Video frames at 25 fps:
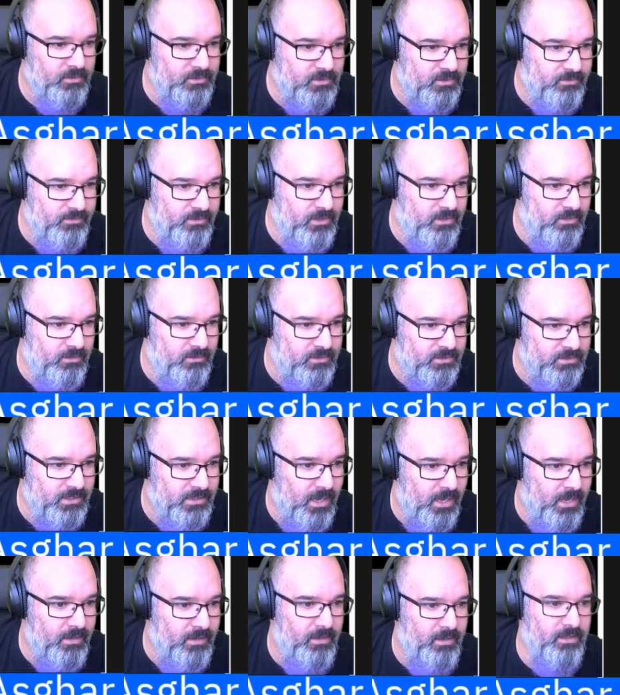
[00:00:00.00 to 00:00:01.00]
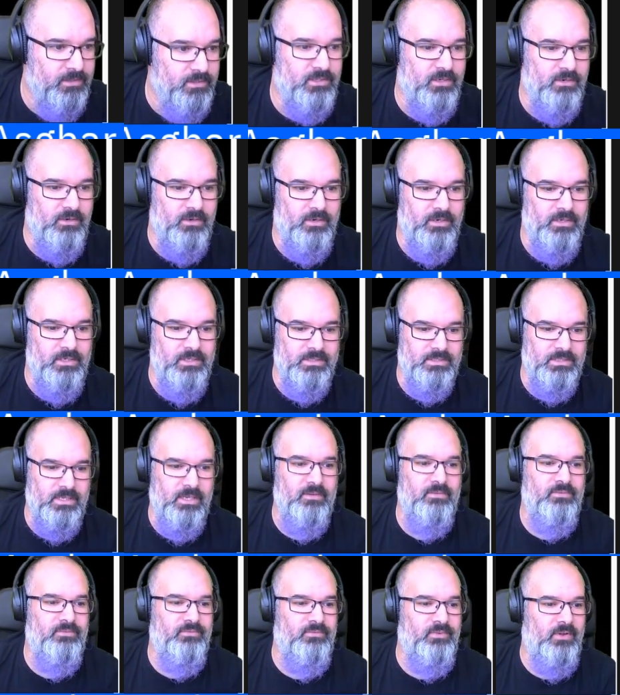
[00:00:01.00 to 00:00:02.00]
over here on the side, it's already
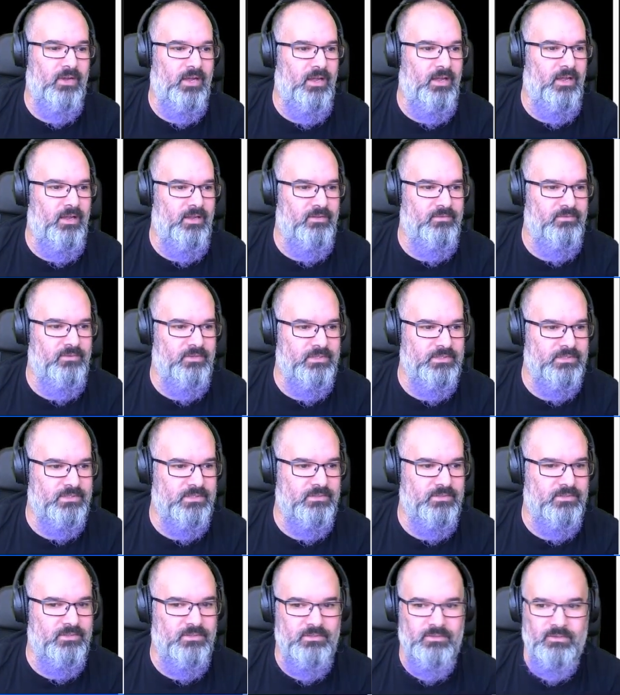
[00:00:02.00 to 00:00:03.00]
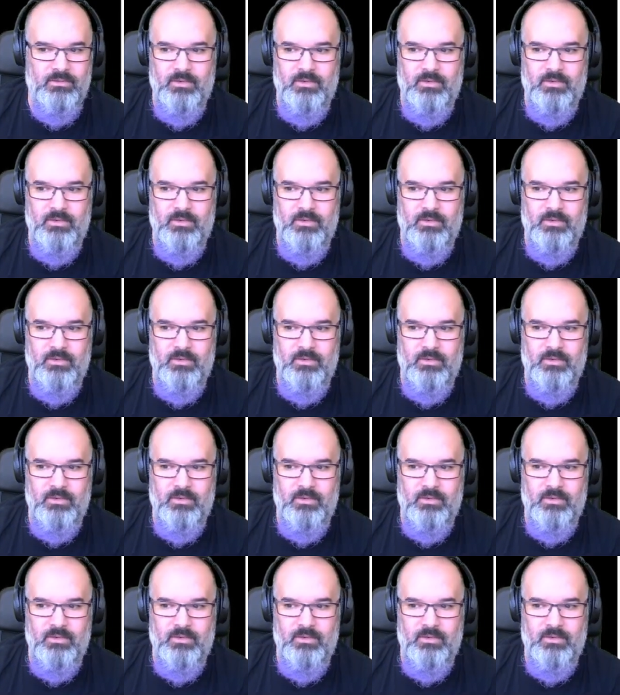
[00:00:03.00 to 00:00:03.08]
said 5 instances are